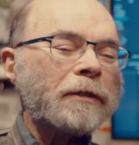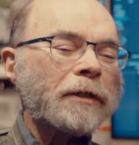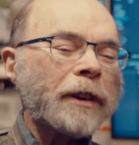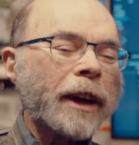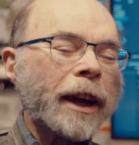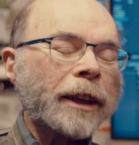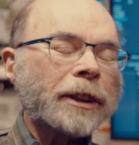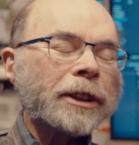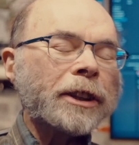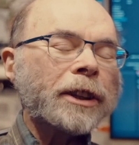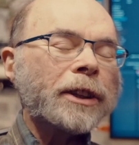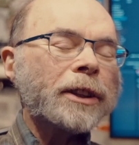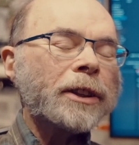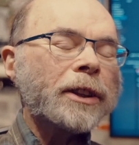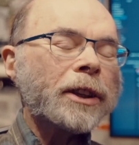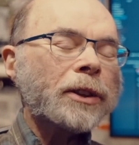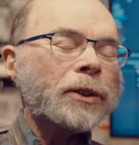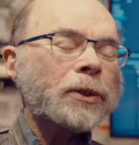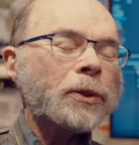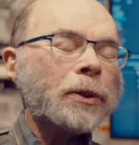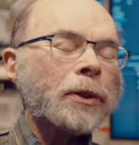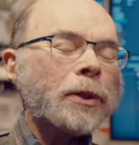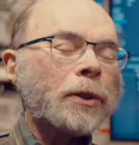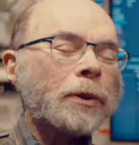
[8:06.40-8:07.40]
fat kid
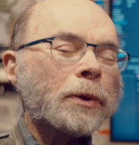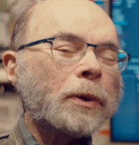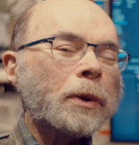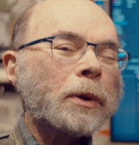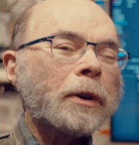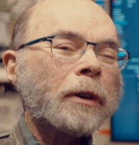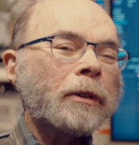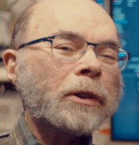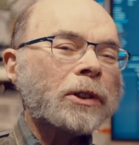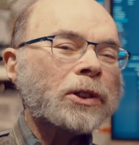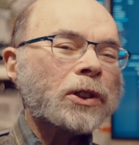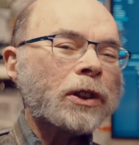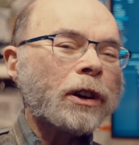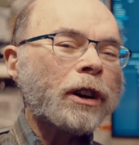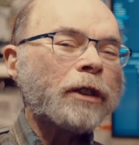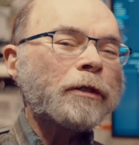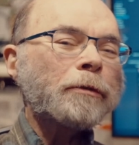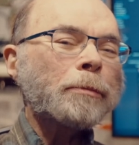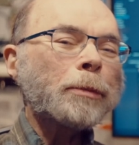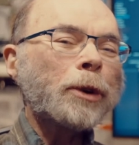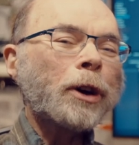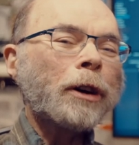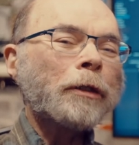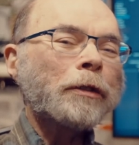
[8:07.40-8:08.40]
that couldn't throw a
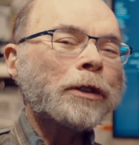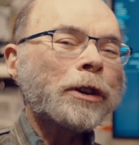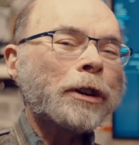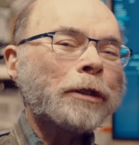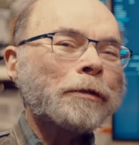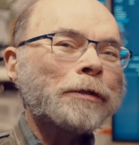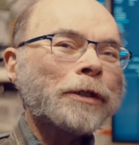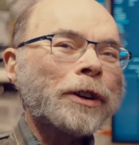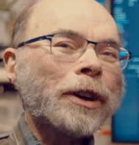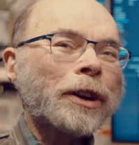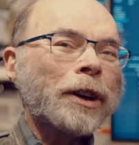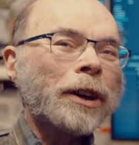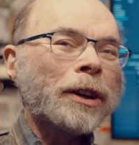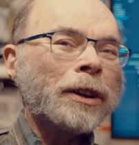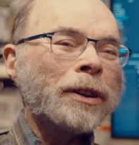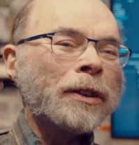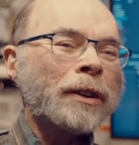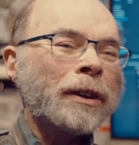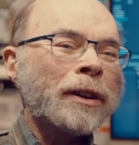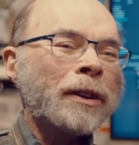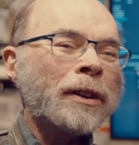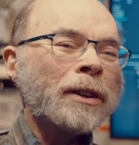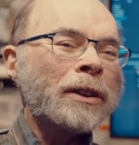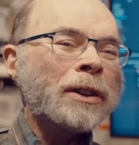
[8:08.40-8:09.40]
softball very far.
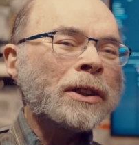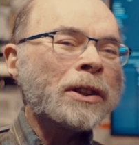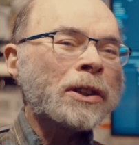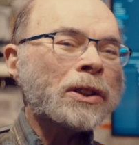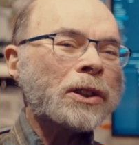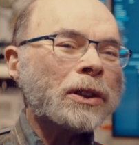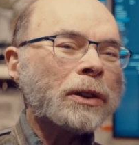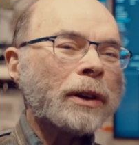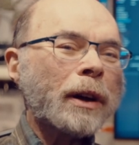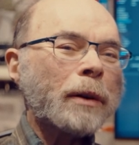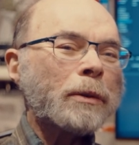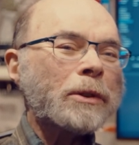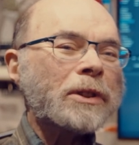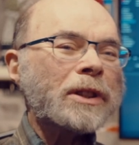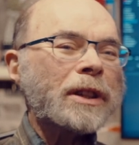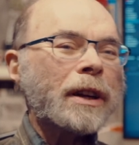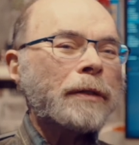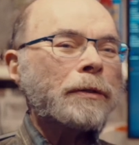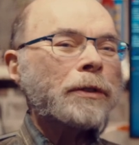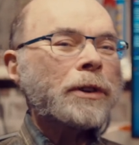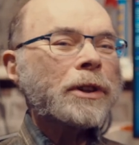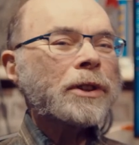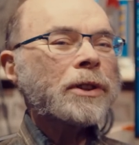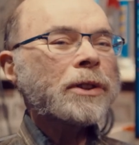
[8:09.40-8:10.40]
So I was
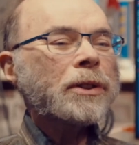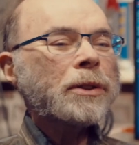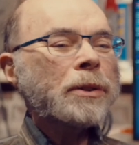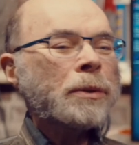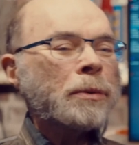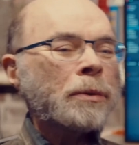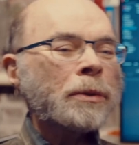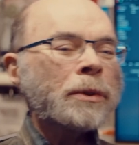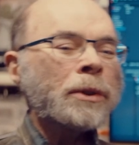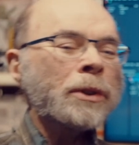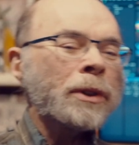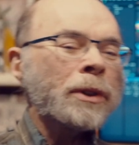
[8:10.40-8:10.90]
never into